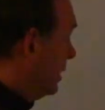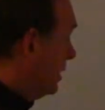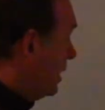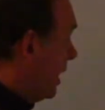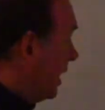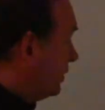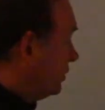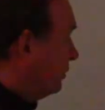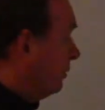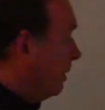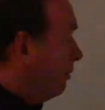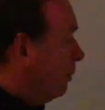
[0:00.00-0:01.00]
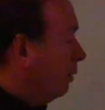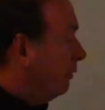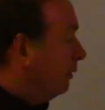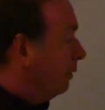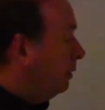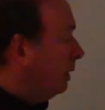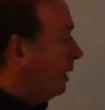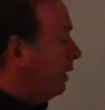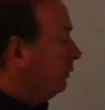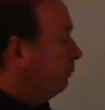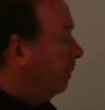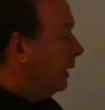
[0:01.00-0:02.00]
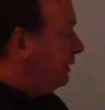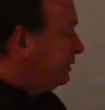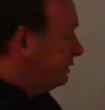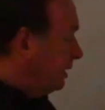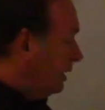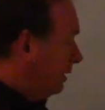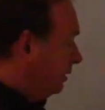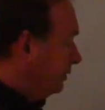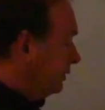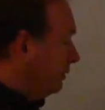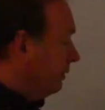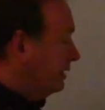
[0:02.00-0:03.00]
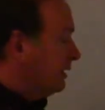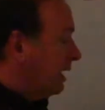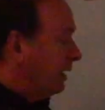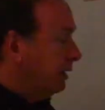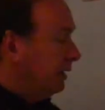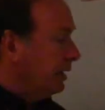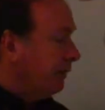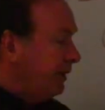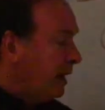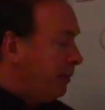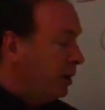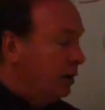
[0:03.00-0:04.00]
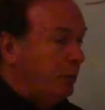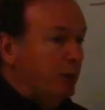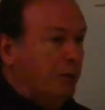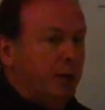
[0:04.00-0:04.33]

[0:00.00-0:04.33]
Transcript: Next, removal of blood cells and recycling of hemoglobin,